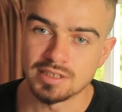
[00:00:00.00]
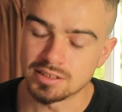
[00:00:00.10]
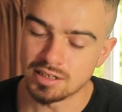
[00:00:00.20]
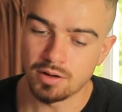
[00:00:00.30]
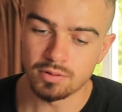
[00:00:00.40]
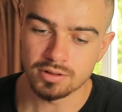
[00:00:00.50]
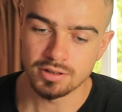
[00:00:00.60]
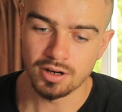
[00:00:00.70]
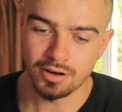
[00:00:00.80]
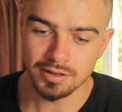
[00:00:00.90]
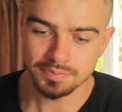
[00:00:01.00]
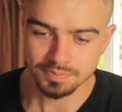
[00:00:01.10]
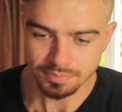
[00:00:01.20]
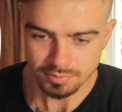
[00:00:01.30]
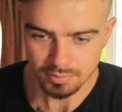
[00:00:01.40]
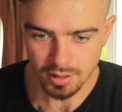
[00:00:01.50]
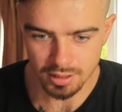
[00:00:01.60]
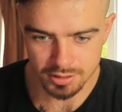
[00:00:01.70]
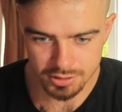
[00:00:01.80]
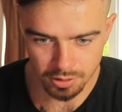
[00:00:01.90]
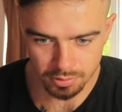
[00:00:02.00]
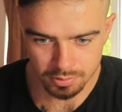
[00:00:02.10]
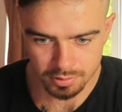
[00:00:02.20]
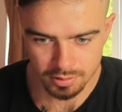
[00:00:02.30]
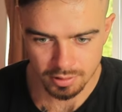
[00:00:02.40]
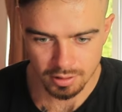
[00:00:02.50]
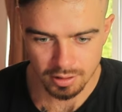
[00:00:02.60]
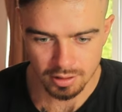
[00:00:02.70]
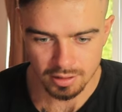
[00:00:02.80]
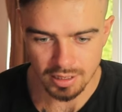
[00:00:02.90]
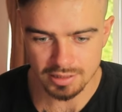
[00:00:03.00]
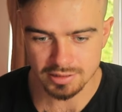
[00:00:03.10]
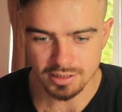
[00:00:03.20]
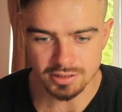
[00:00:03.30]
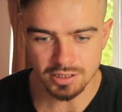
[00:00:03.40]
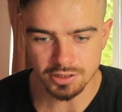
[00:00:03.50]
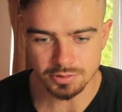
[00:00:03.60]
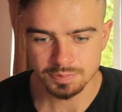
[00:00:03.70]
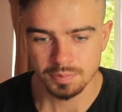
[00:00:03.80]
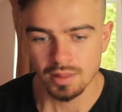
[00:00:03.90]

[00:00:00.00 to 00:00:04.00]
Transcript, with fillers: Does not work. All right. So let's continue.